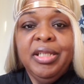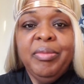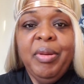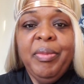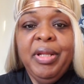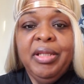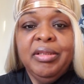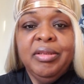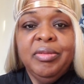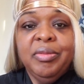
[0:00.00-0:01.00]
get my
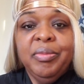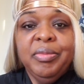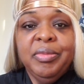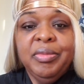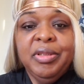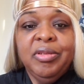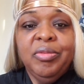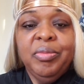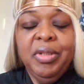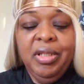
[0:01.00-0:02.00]

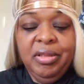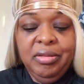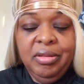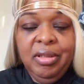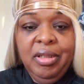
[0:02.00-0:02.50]
the